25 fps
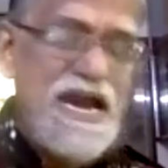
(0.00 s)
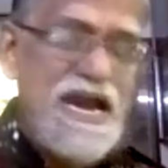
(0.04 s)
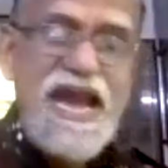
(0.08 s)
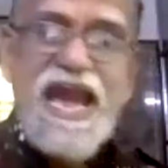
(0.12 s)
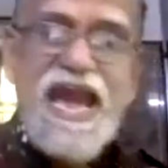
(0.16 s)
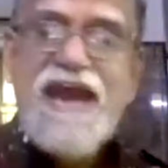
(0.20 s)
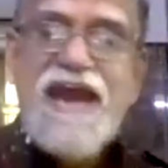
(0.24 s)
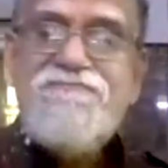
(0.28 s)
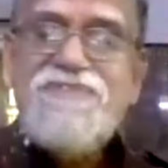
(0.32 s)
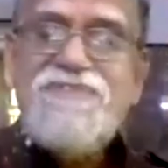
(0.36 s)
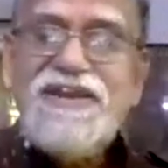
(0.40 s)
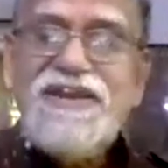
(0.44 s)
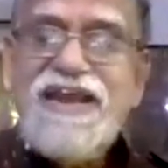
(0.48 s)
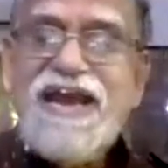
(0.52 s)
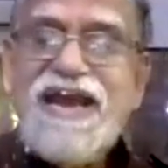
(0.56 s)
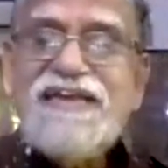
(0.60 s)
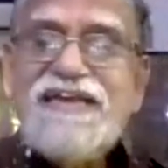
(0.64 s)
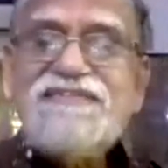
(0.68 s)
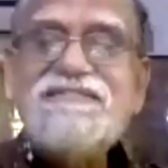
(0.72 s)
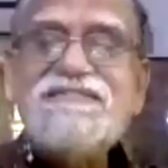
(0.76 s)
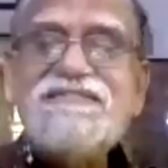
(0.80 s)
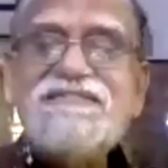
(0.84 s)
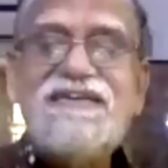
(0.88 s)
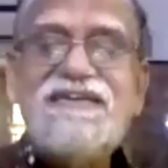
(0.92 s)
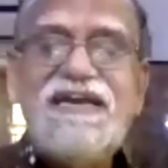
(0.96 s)

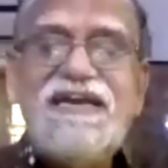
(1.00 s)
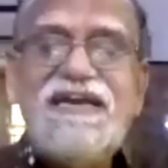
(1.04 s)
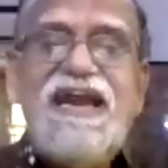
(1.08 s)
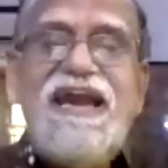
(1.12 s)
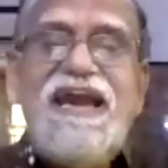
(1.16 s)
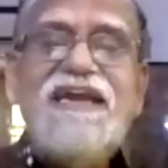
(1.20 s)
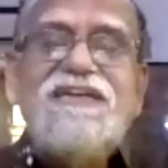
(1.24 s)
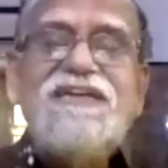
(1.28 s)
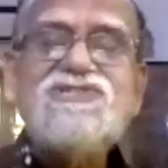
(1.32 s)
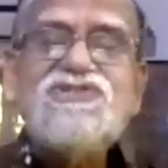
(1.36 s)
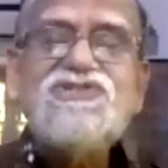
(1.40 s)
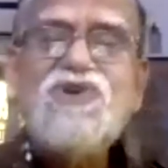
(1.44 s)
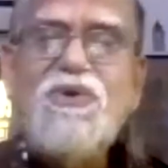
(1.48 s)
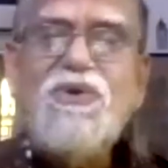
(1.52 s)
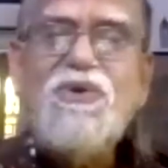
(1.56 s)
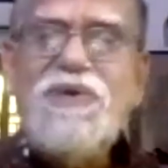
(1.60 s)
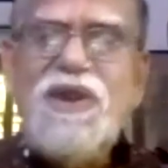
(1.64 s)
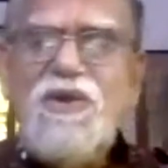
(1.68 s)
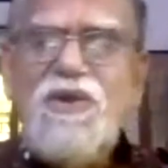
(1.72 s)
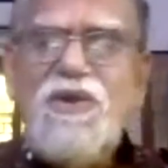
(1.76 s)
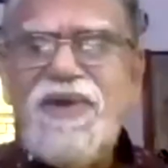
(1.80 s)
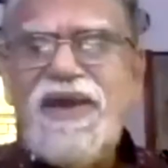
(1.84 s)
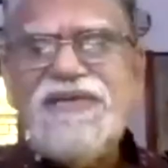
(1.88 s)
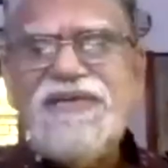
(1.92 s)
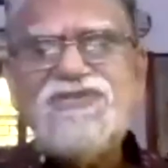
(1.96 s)
evident in so many
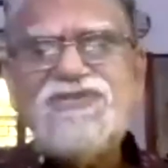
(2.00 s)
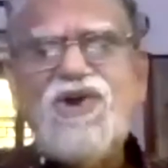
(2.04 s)
ways.